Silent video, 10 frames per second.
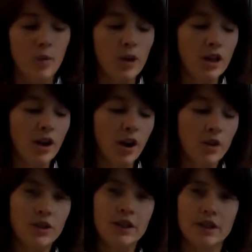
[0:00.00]
We
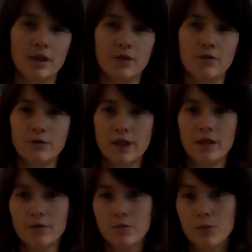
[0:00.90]
only deal
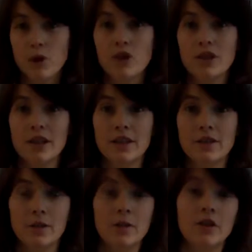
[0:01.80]
in pure tea,
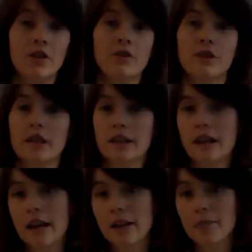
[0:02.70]
so we don't deal
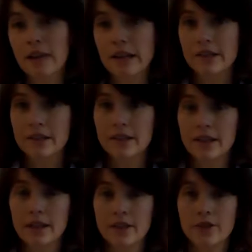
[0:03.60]
in any blended
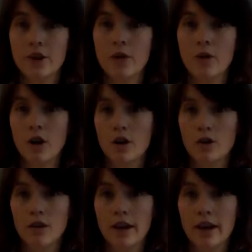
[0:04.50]
teas, no
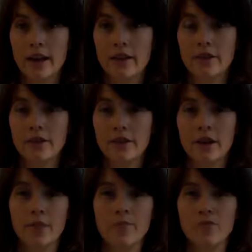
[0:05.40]
Earl Greys,
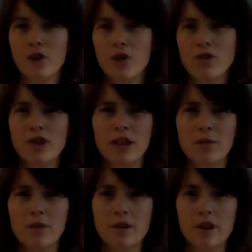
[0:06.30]
no
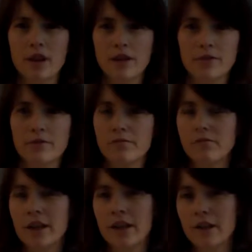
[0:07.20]
tea with kind of
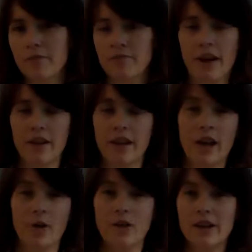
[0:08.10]

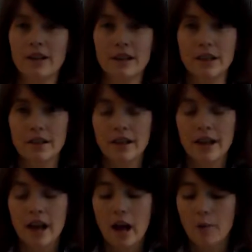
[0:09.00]
anything else added in,
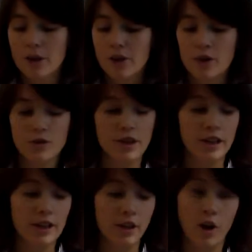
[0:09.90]
and we don't
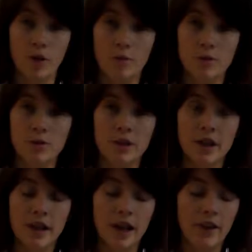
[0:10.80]
deal in herbals.
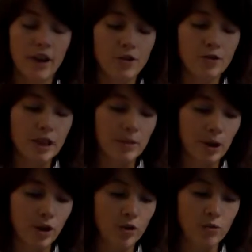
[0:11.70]
And that's really
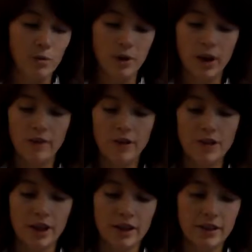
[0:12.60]
because Rob and I have
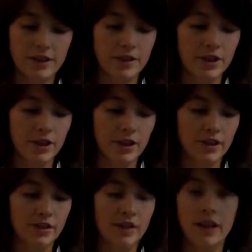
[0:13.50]
decided to
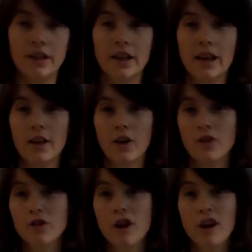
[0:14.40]
dedicate
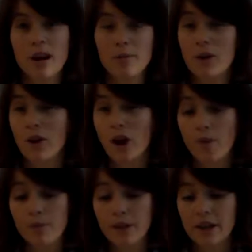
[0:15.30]
our time and our
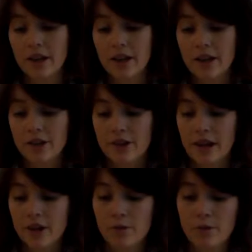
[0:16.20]
company to
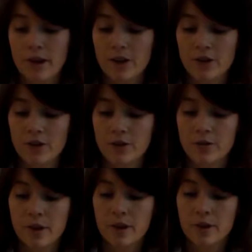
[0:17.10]
the exploration of
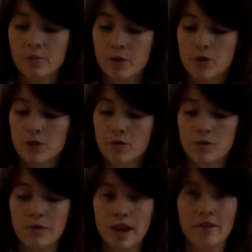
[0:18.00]
the
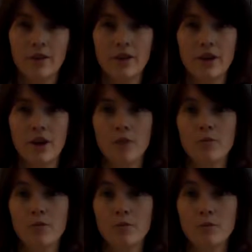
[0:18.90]
beautiful flavours that
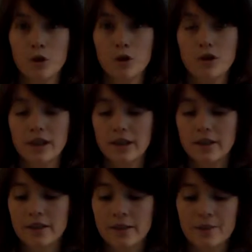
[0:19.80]
come from pure
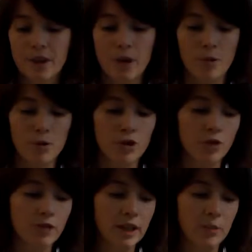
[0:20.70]
teas. And we're
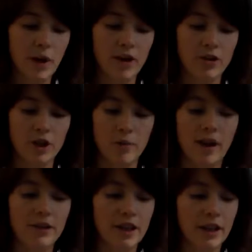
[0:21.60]
also really passionate
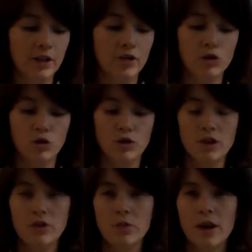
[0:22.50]
about telling the
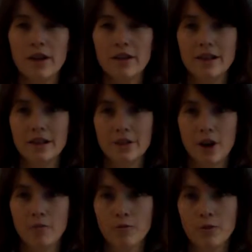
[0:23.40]
stories of where the teas
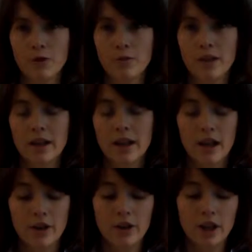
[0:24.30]
come from
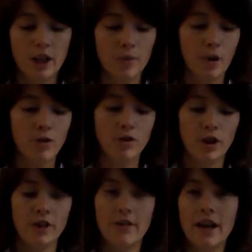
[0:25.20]
and looking at both
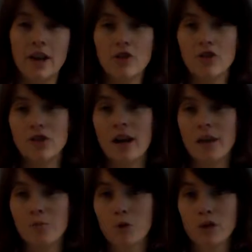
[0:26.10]
kind of ancient
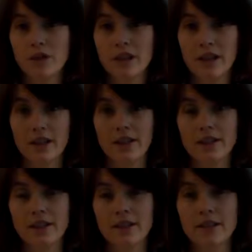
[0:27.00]
and modern
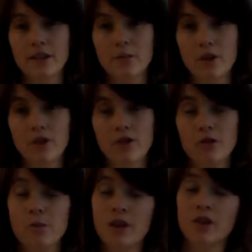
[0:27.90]
techniques in tea
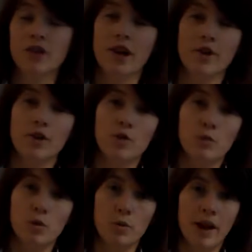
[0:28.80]
production. And we're going to share a lot
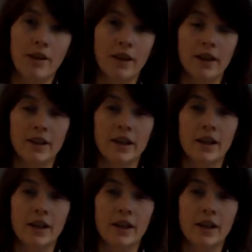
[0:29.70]
more about that